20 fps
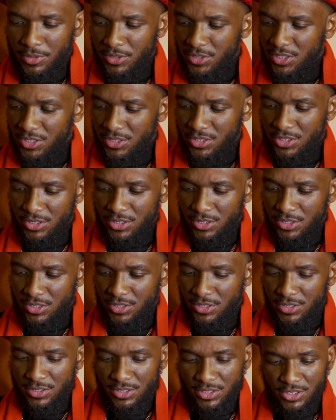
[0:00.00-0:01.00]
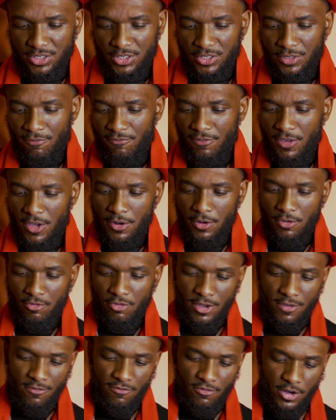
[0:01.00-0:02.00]
But this is a this is a very
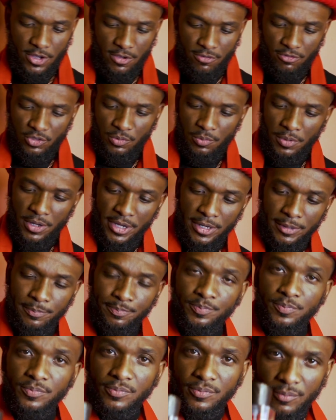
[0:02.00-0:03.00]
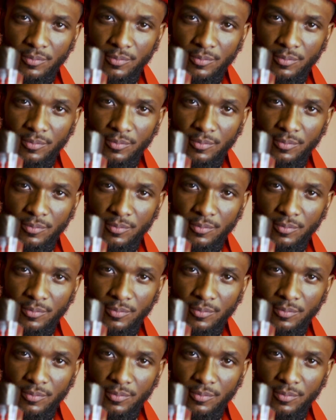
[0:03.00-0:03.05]
great fragrance, man.